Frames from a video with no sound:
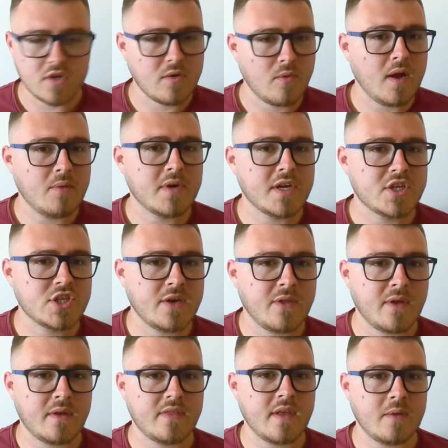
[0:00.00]
know why I wanted to share
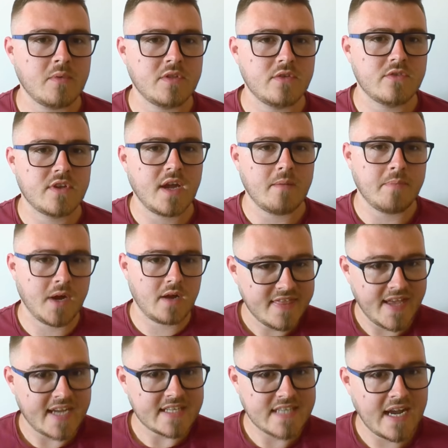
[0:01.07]
that with you today, but
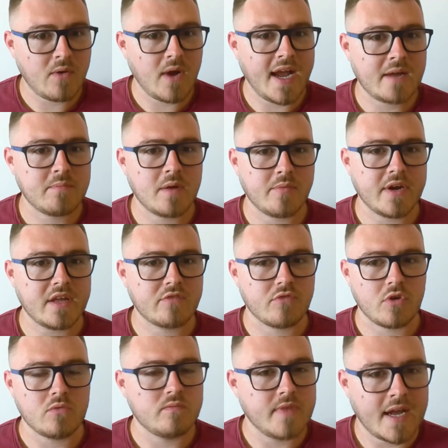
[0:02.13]
that's how I had my
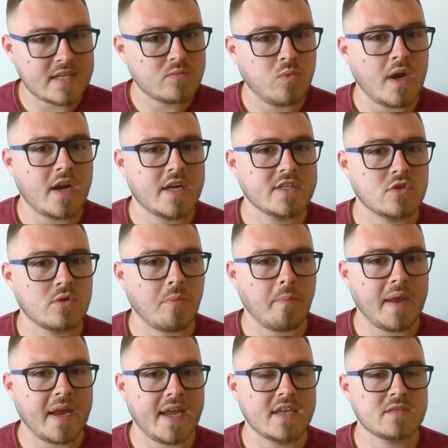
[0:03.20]
breakthrough. That's when I stopped
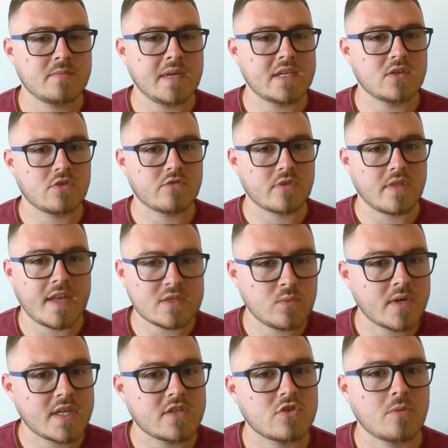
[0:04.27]
being histamine tolerant. That's
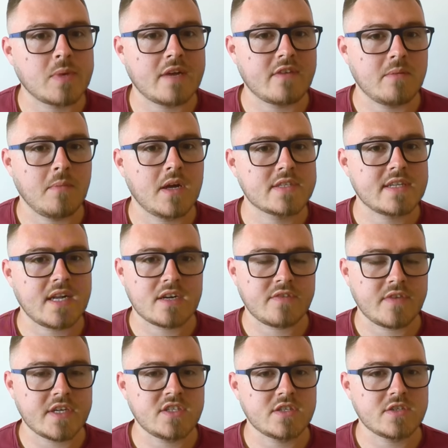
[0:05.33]
when I stopped having mast cell
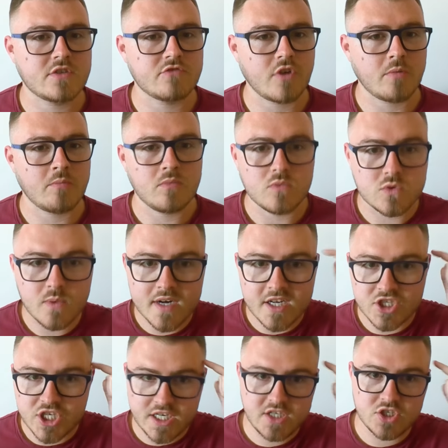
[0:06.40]
activation syndrome, was when I
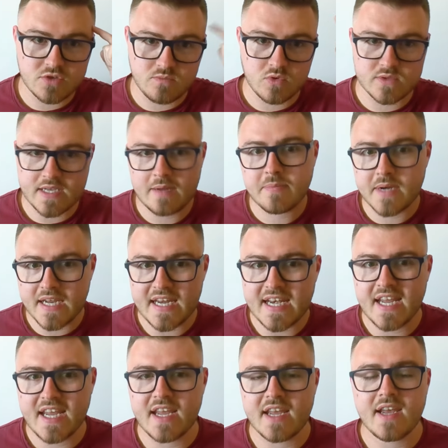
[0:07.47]
changed what's happening in
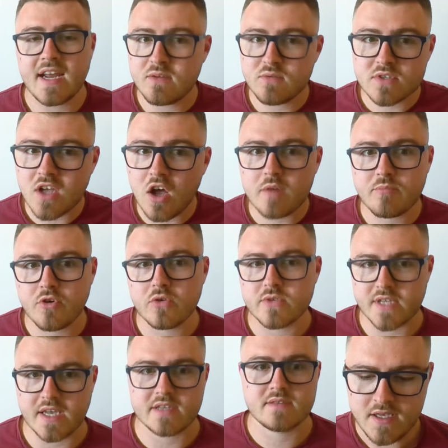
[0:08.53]
here. And it was a hard process.